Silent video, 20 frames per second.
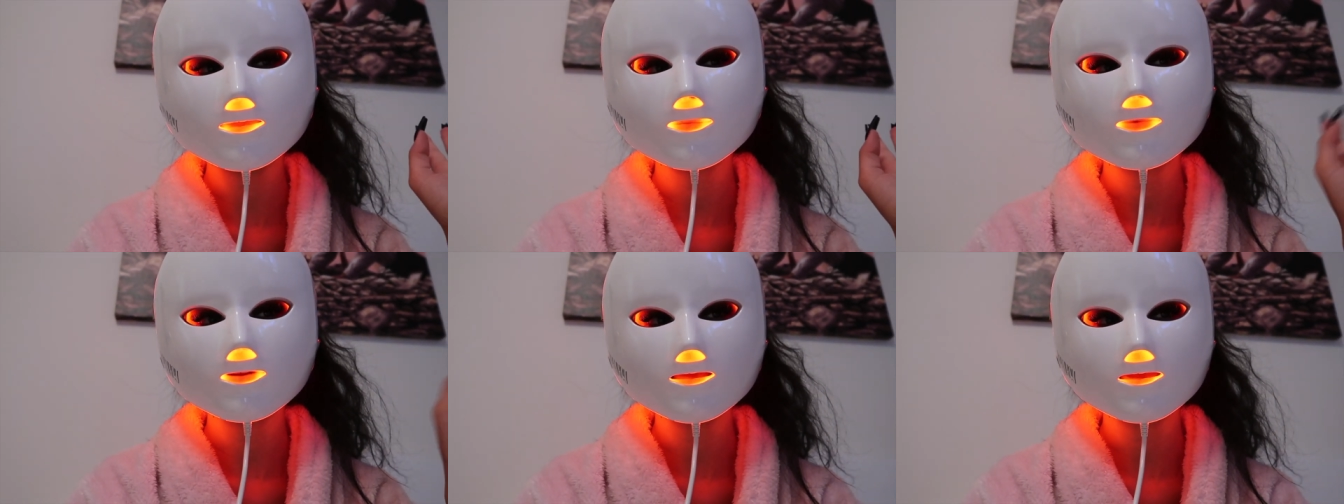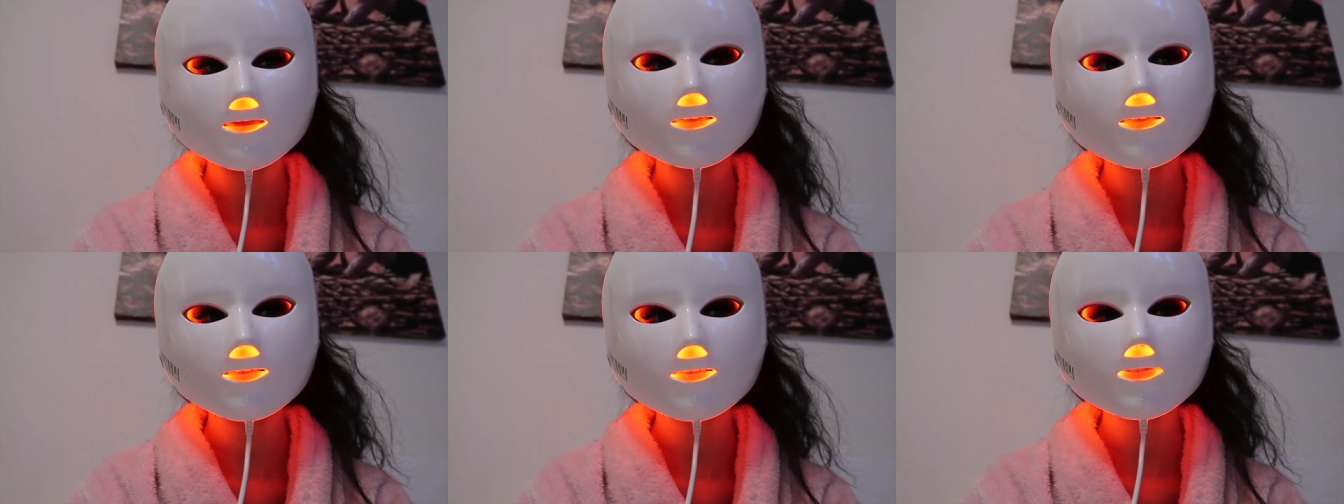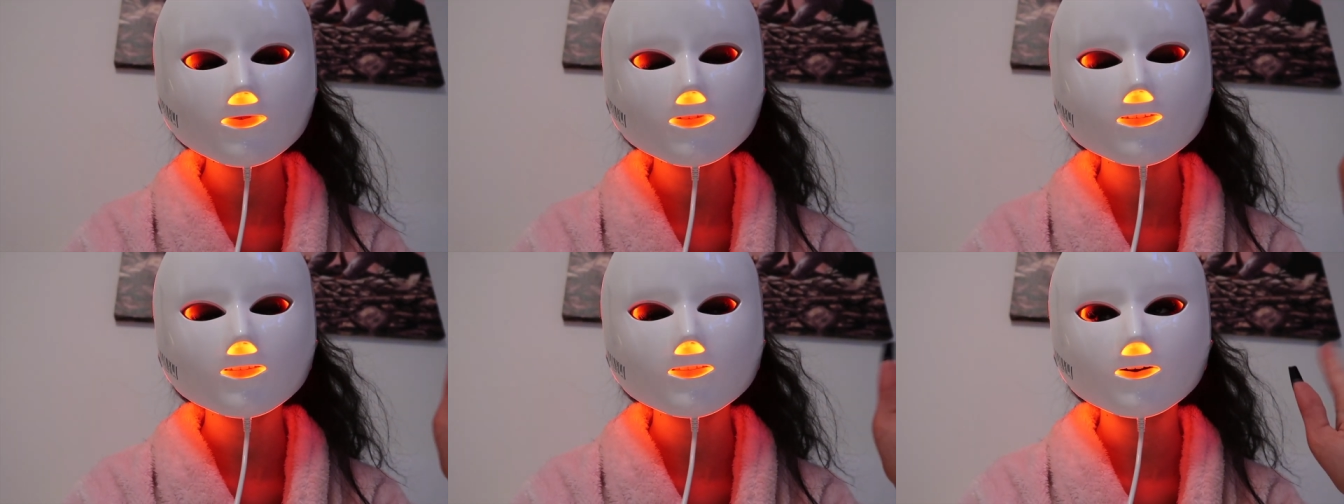products
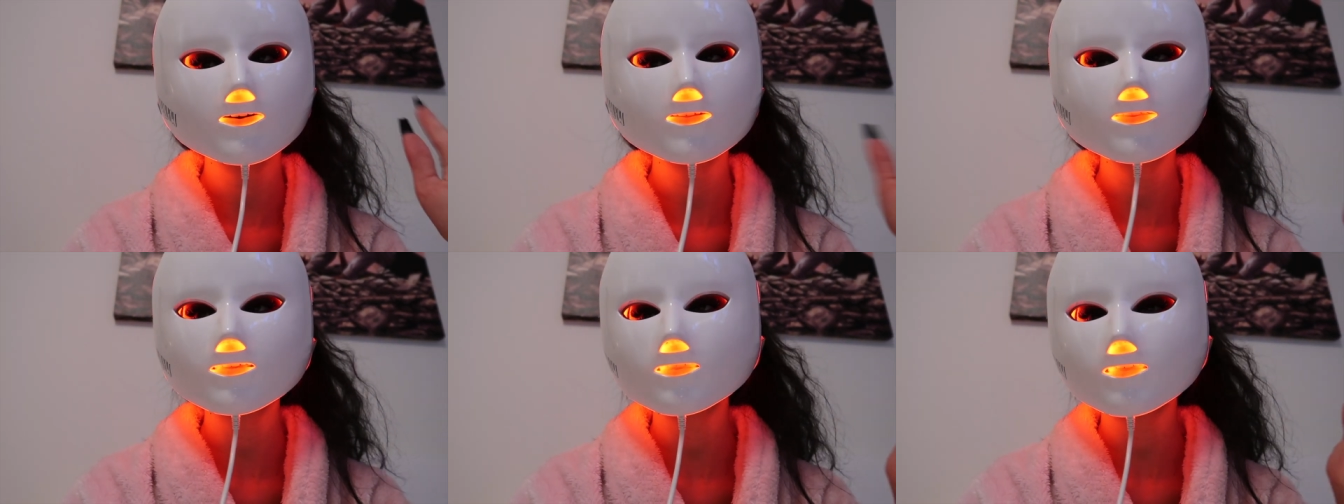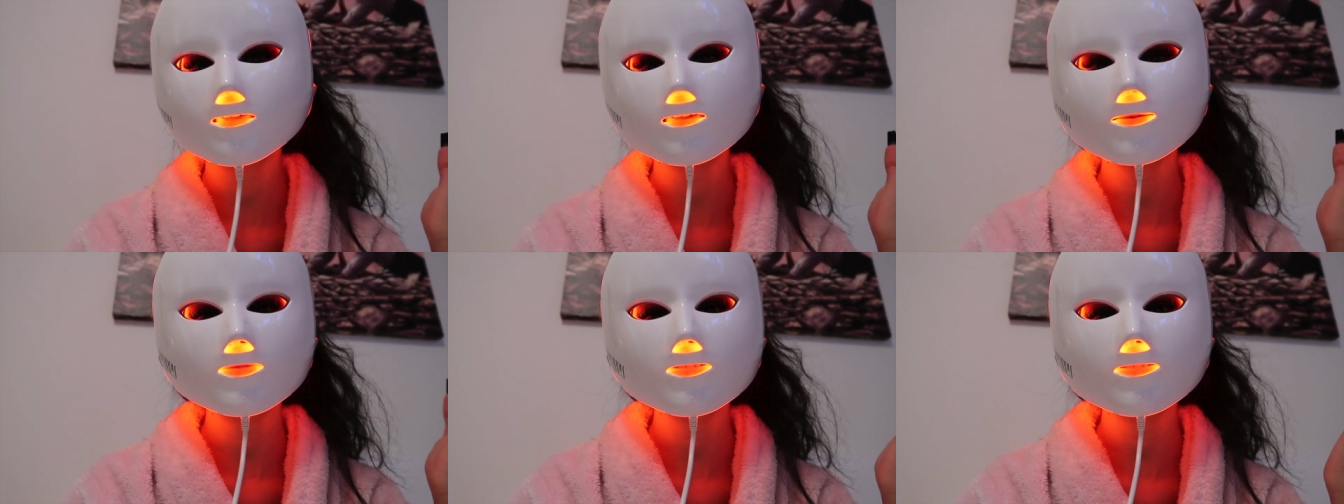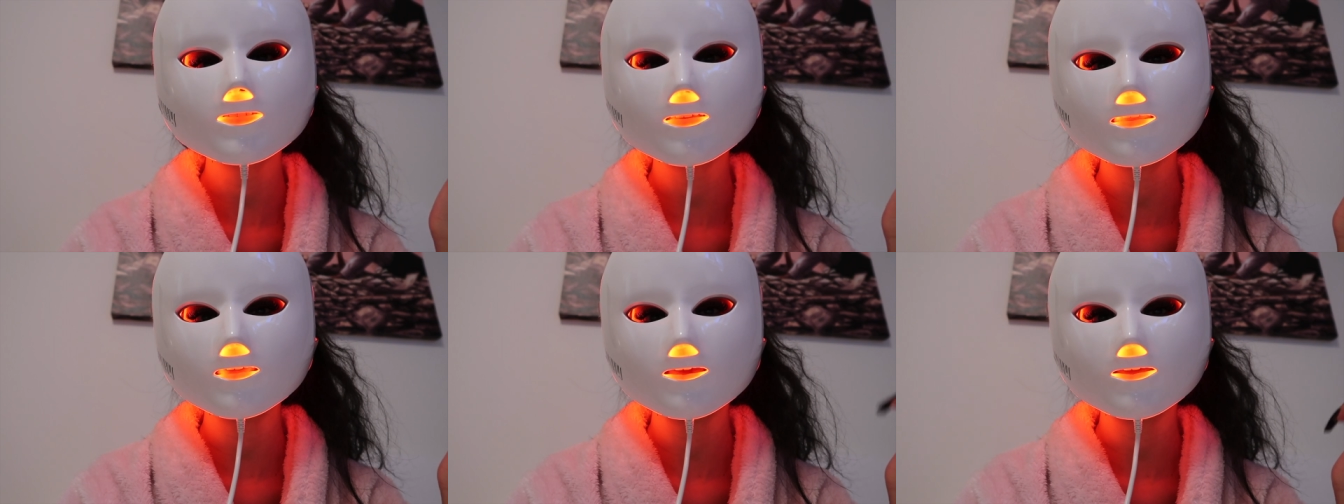which the only thing i'm
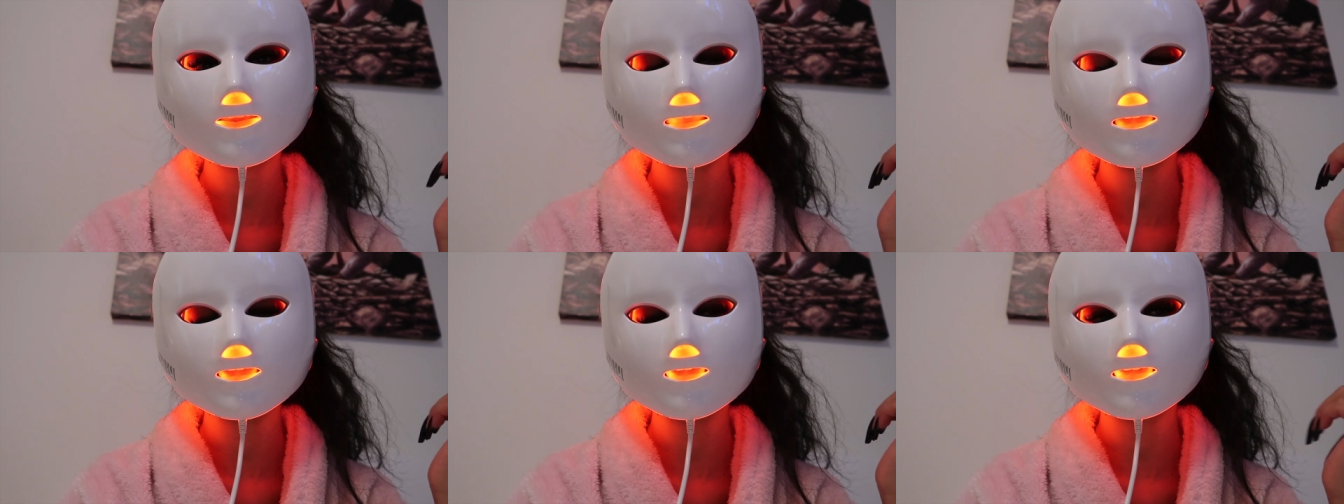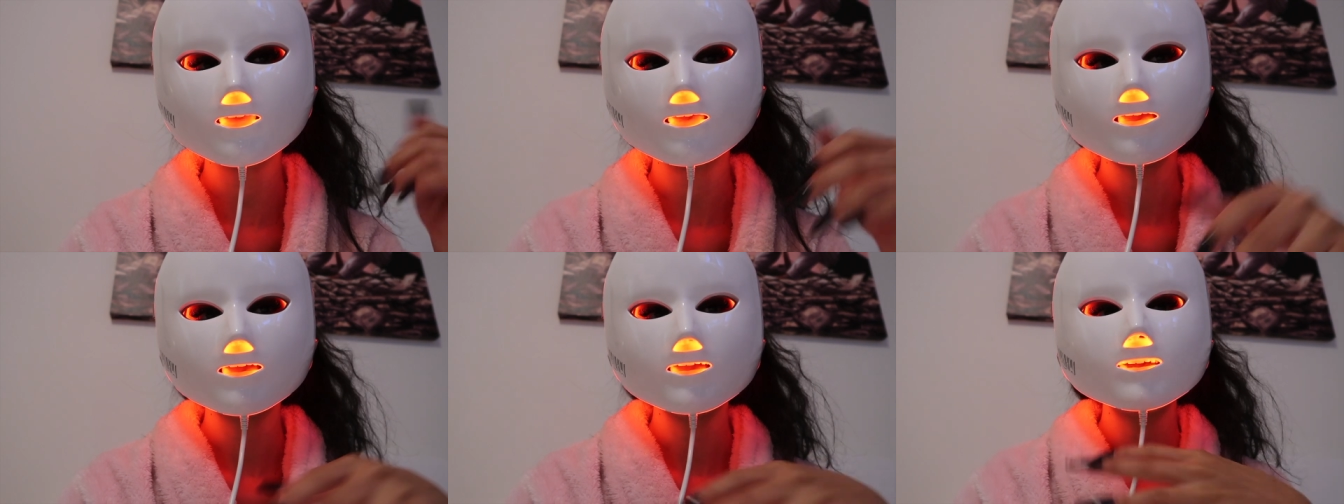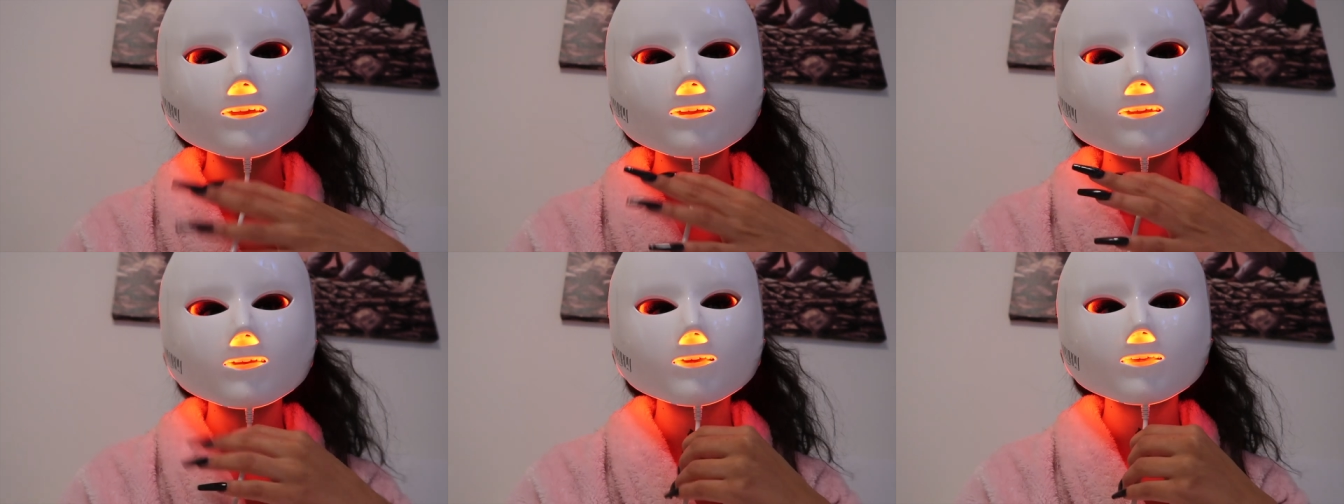using now at night
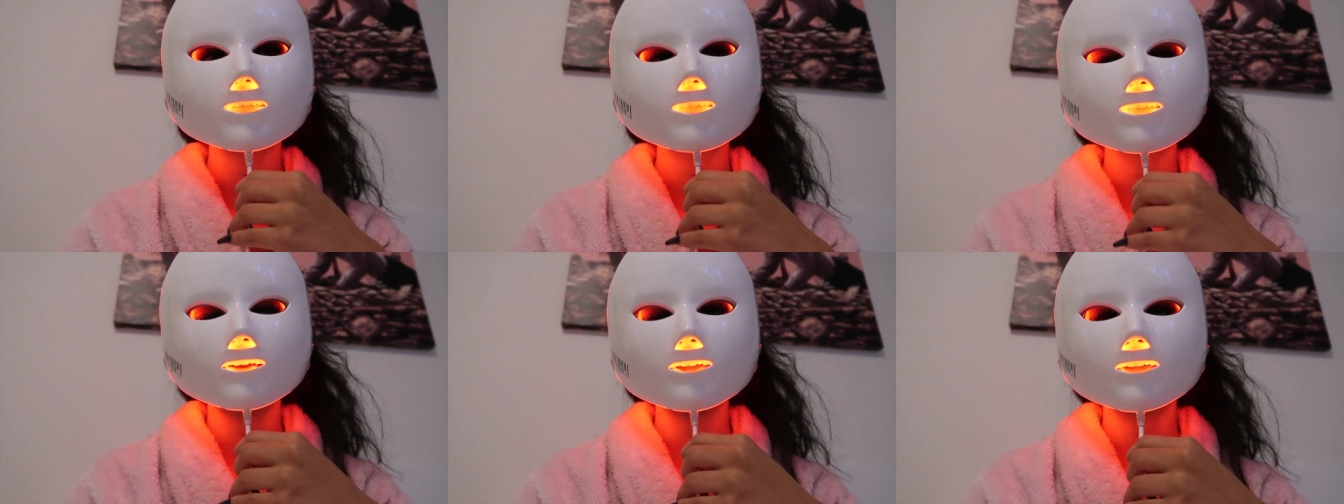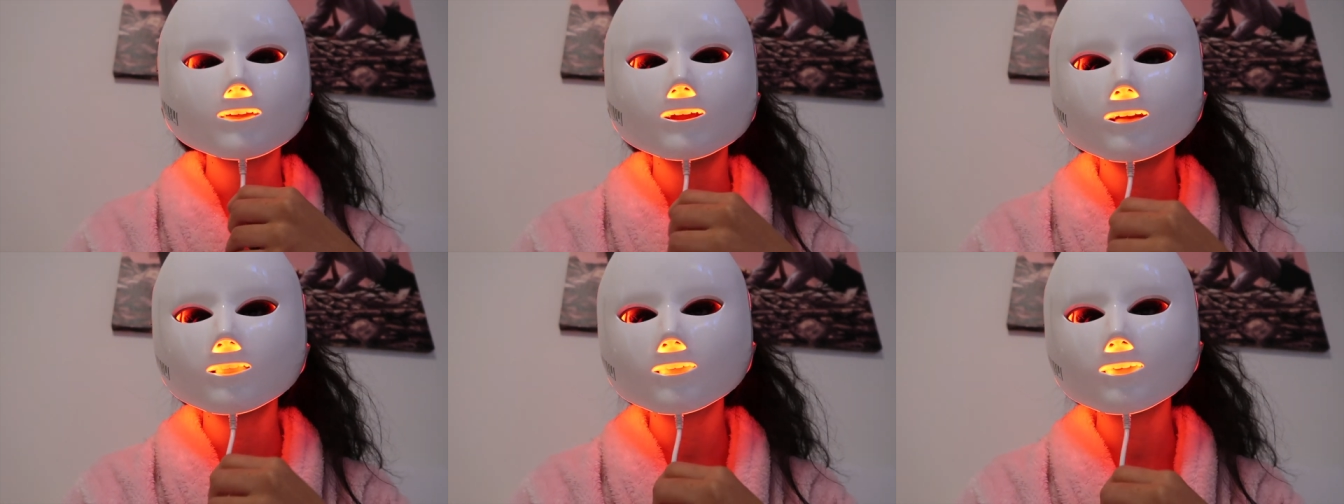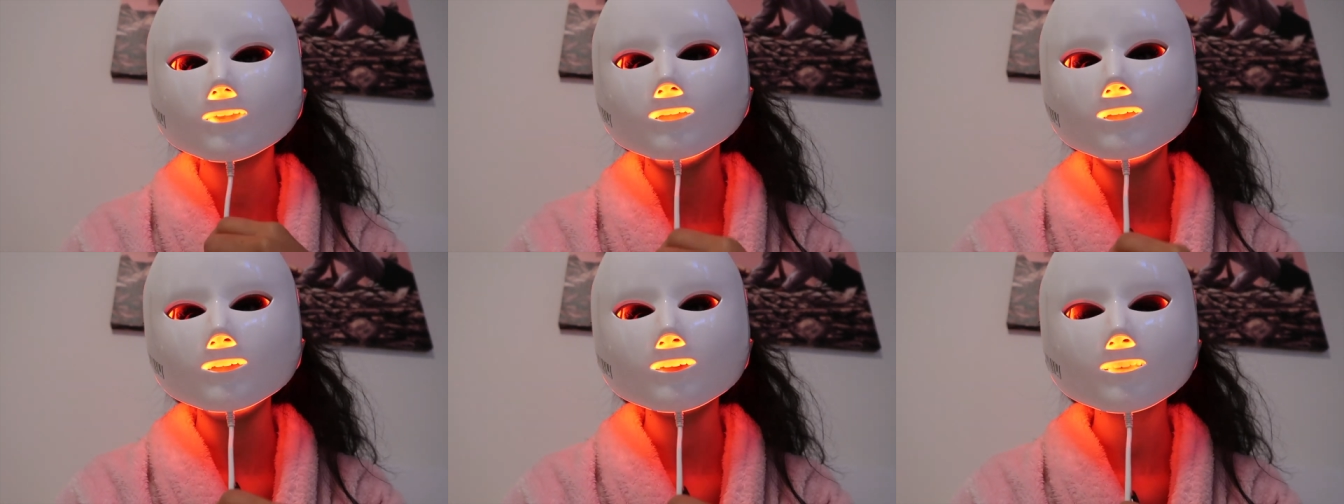is
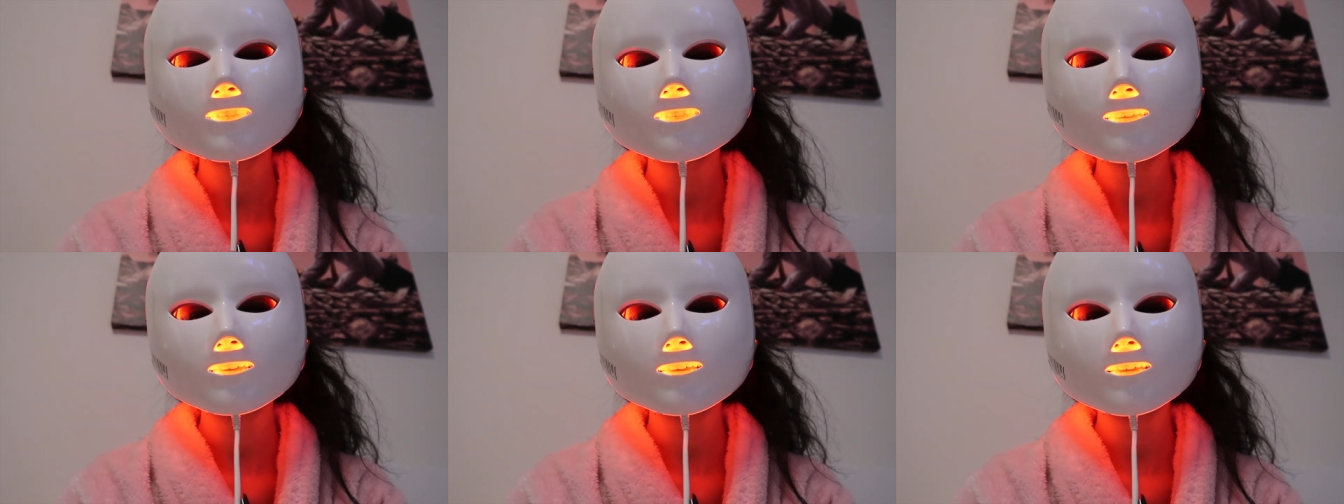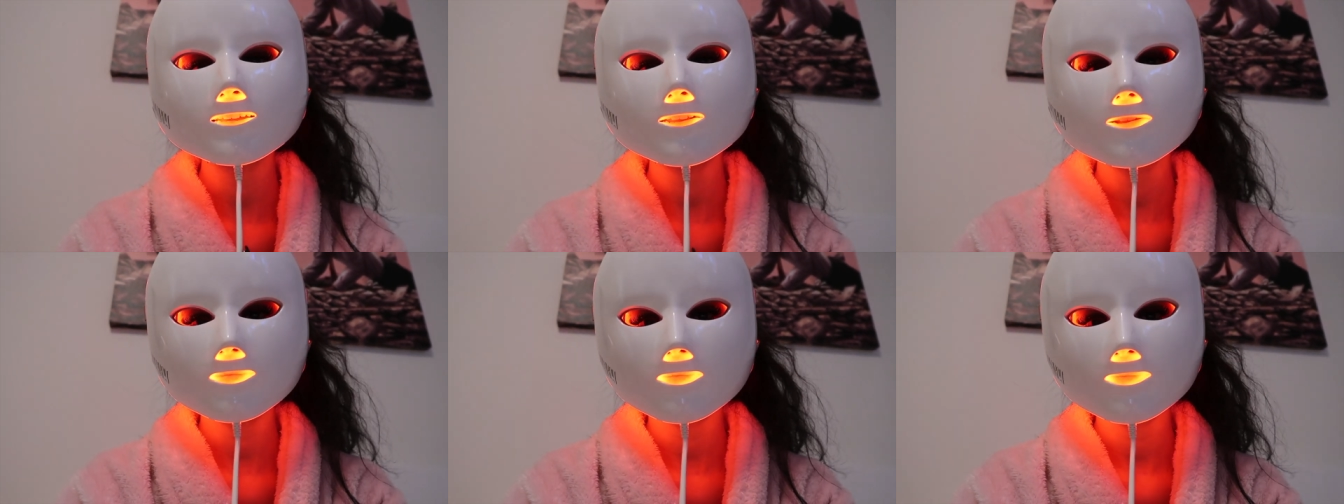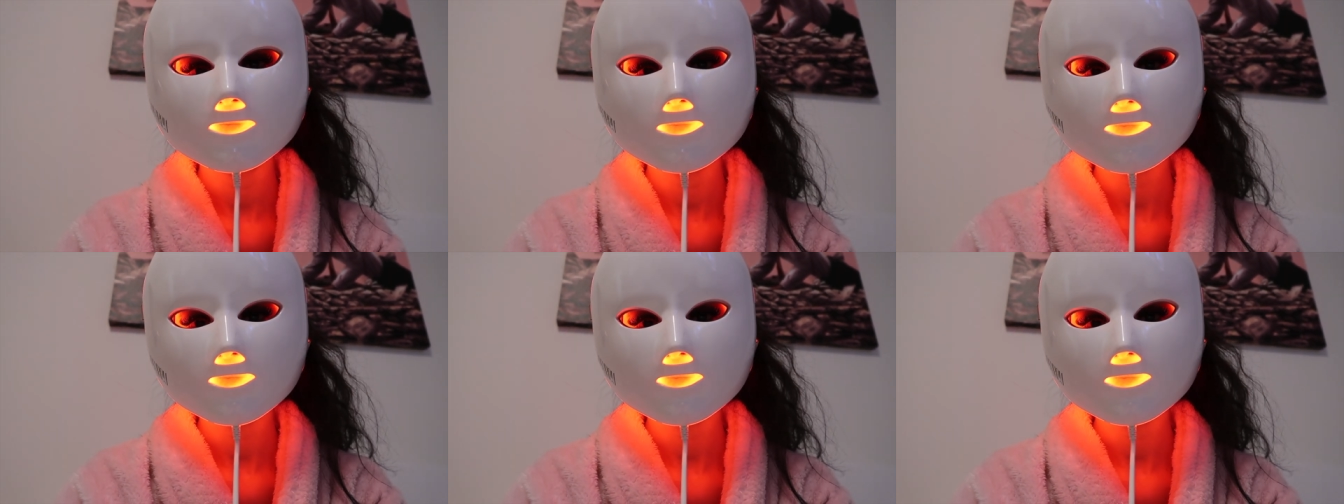glycolic acid